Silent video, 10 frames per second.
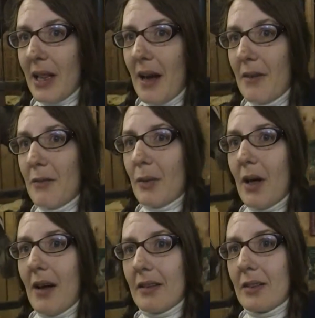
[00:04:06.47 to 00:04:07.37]
we love
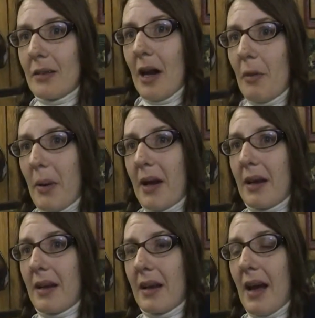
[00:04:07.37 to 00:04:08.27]
will also help
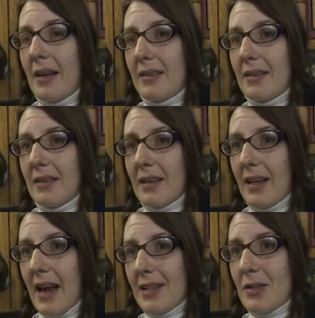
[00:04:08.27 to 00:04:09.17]
us
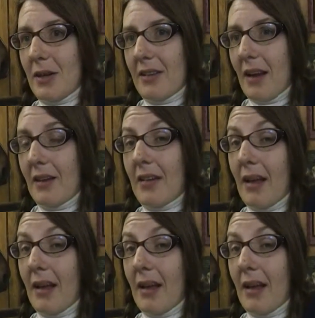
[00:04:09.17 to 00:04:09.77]
connect to our desires.